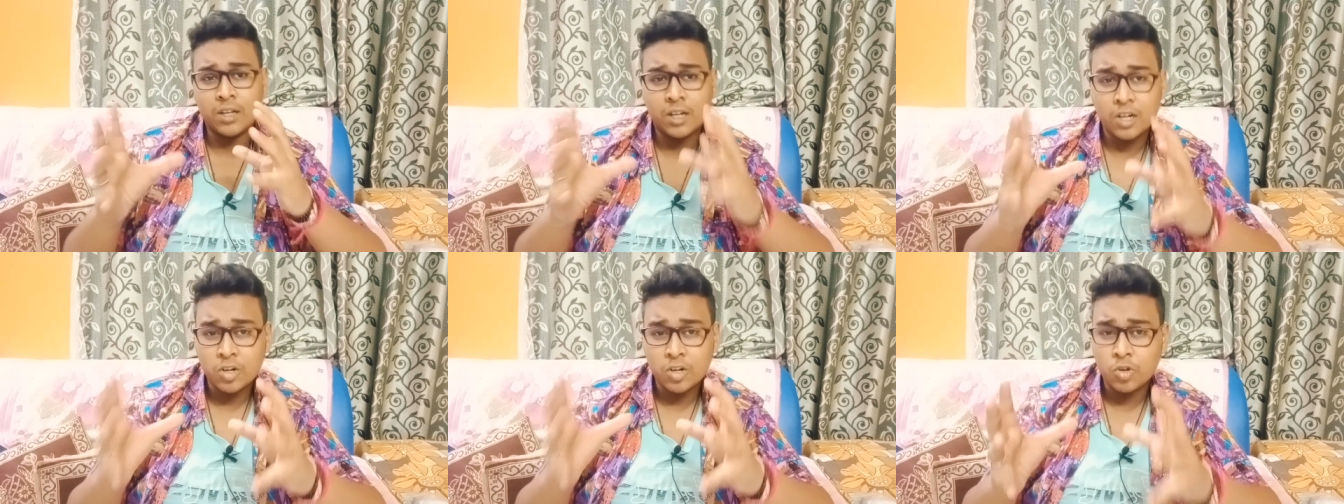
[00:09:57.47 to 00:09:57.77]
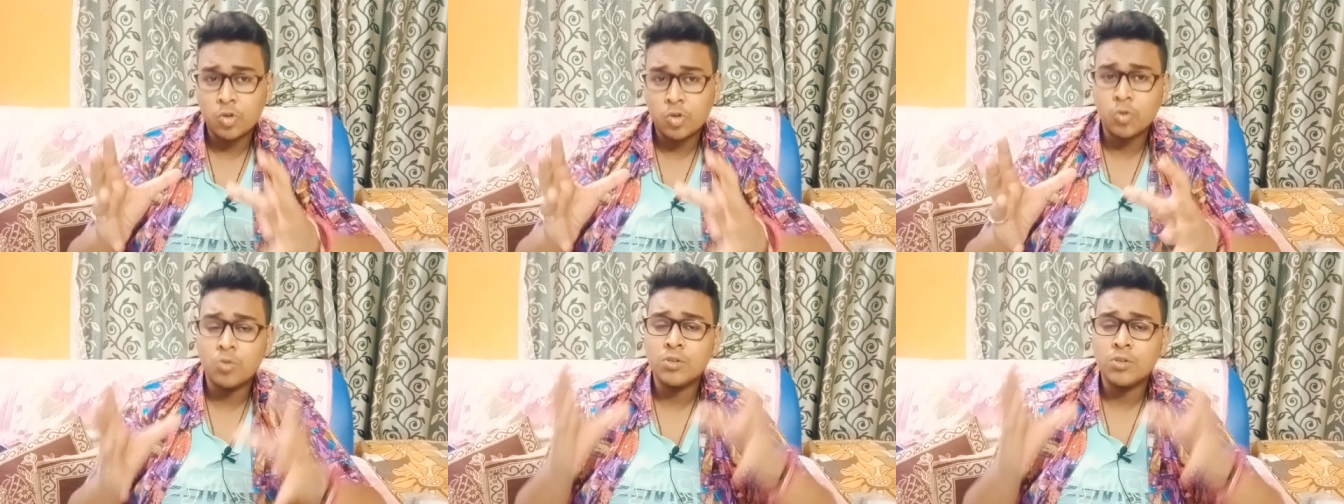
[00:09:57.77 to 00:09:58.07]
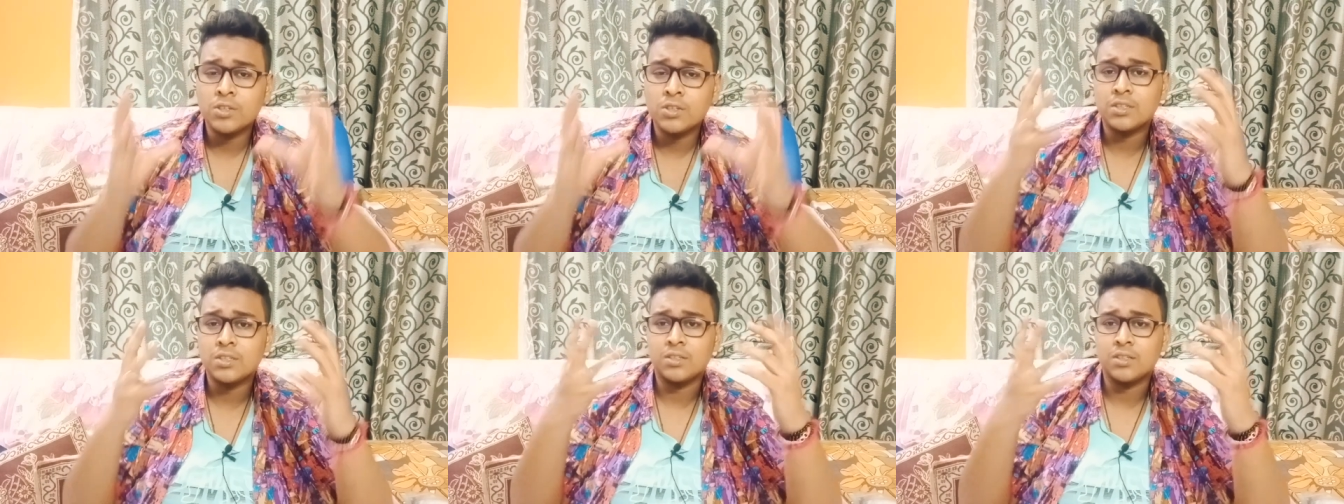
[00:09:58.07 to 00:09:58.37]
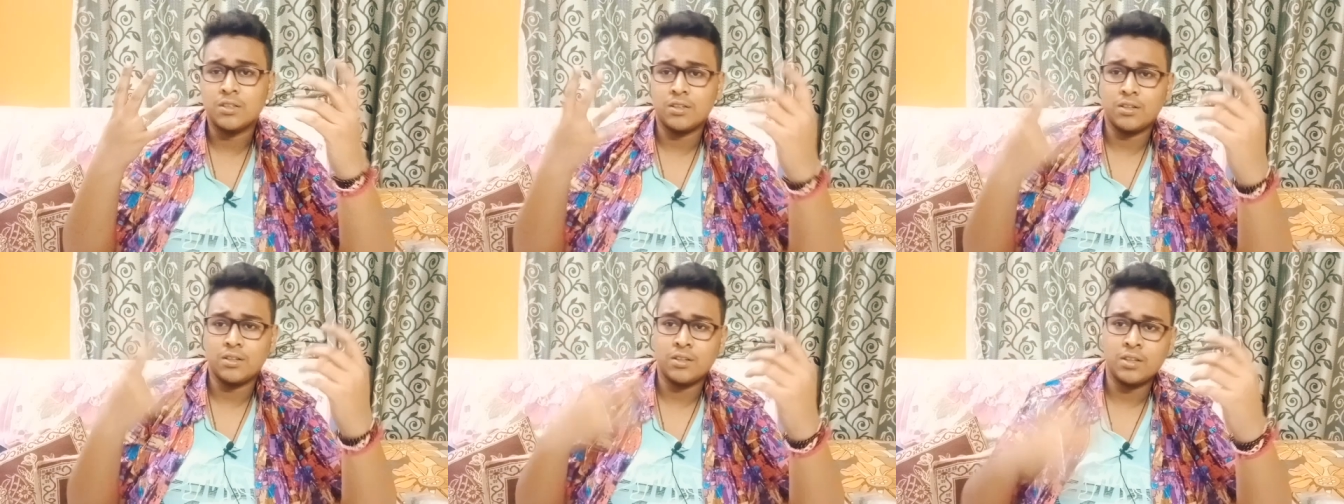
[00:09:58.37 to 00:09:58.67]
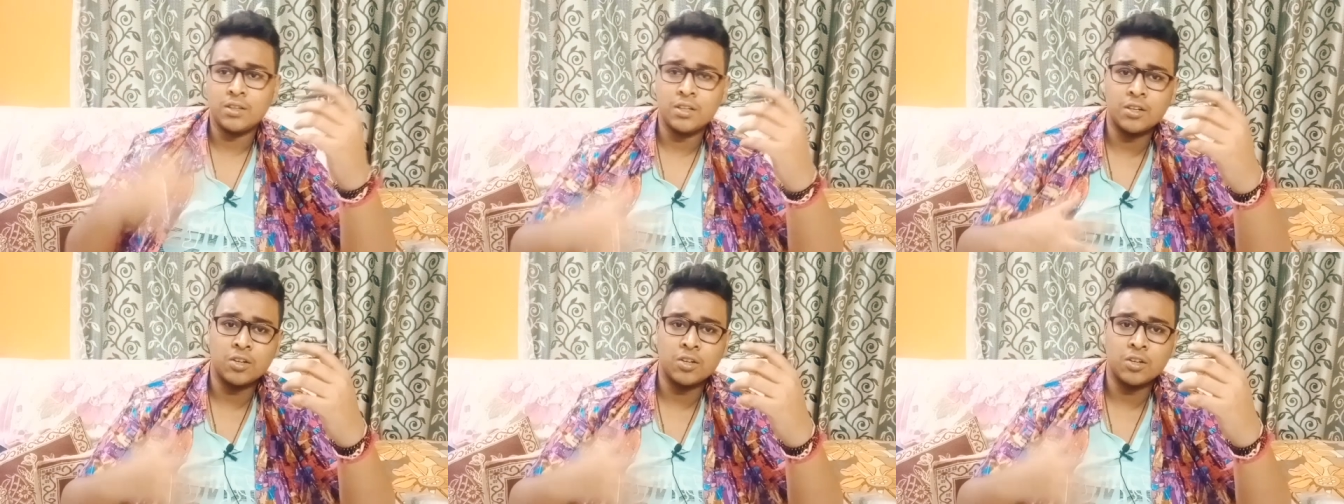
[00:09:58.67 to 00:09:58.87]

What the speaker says: controls